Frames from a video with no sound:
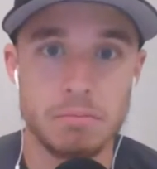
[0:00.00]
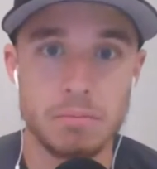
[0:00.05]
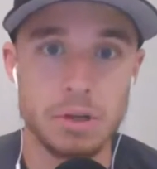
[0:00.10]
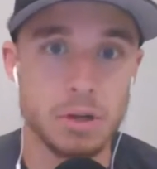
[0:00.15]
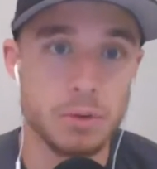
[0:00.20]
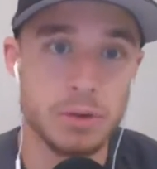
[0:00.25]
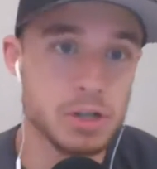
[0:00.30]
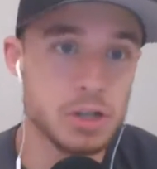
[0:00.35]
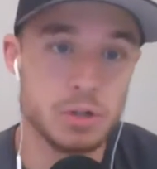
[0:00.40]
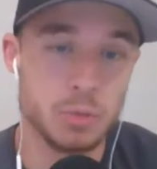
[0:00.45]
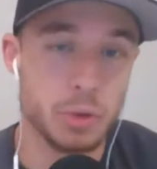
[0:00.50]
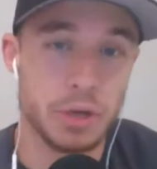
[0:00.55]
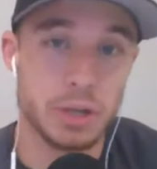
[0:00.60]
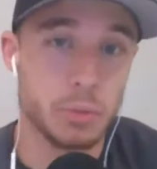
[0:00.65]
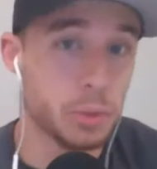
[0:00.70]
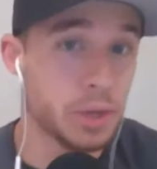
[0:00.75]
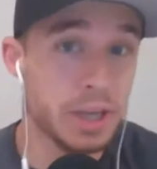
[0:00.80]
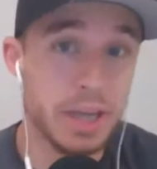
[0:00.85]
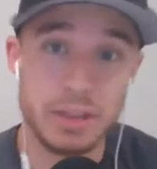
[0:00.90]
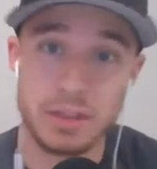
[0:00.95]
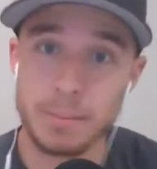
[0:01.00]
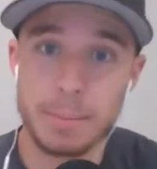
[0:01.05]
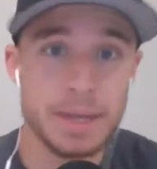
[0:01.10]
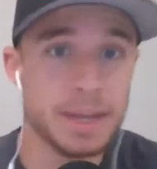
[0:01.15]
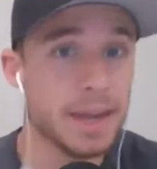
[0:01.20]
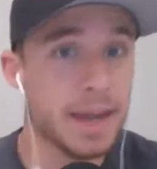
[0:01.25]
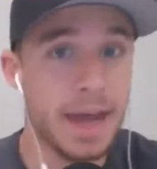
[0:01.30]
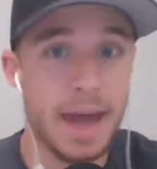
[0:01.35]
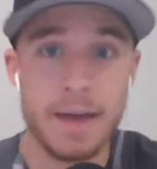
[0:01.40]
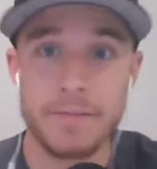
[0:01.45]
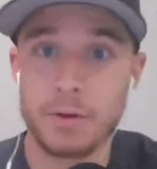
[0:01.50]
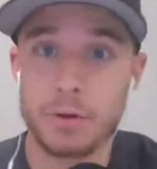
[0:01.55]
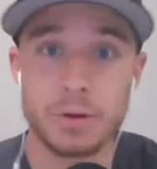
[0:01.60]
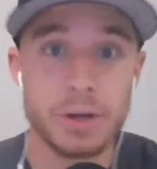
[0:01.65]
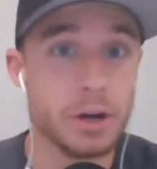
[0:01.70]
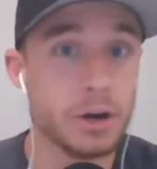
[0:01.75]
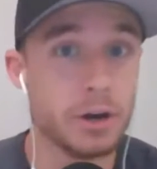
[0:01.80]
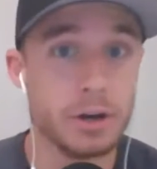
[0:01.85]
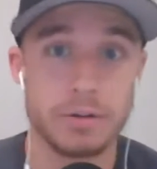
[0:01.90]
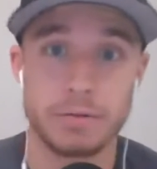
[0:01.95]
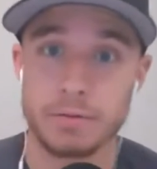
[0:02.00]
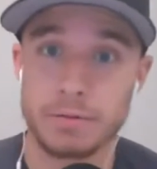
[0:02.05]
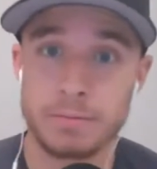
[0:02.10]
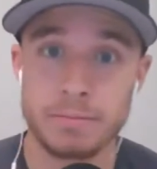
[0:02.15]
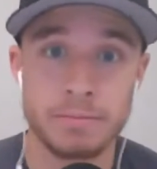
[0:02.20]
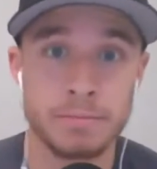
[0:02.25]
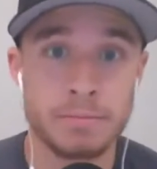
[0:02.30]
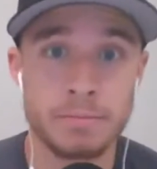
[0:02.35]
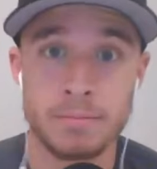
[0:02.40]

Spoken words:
We let the media have their narrative.